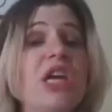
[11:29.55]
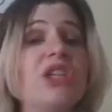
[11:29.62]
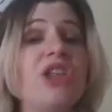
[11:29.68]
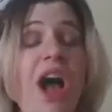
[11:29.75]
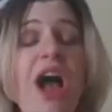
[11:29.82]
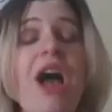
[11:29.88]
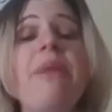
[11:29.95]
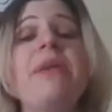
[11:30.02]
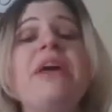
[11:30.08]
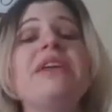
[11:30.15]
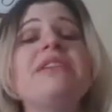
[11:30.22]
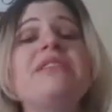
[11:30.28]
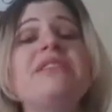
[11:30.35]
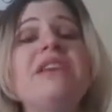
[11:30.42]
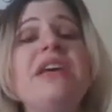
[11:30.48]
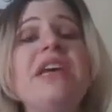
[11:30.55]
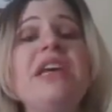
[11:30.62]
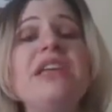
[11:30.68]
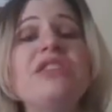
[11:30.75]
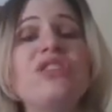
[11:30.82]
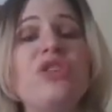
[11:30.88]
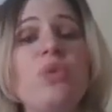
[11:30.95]
Thomas
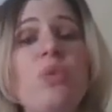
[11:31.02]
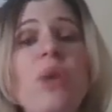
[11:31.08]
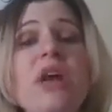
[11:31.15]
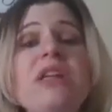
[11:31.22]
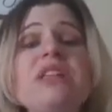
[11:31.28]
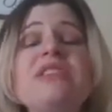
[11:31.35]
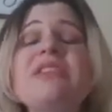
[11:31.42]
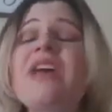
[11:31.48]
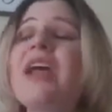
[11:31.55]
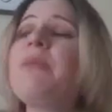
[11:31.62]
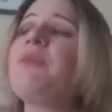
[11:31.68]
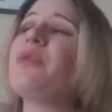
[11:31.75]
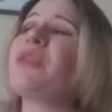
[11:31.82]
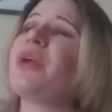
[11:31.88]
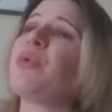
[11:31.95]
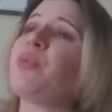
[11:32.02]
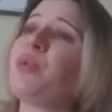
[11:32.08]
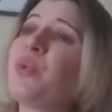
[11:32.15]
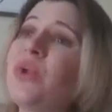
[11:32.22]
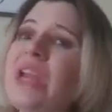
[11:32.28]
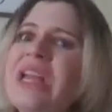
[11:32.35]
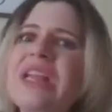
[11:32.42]
is the one disciple that
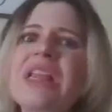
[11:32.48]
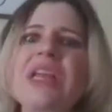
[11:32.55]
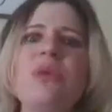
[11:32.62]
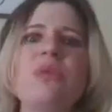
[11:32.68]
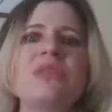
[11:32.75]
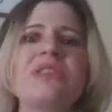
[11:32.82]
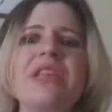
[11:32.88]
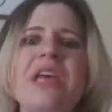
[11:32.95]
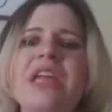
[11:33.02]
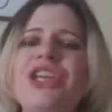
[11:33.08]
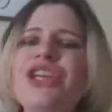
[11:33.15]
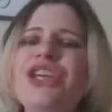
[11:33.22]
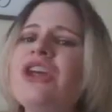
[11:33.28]
really was like,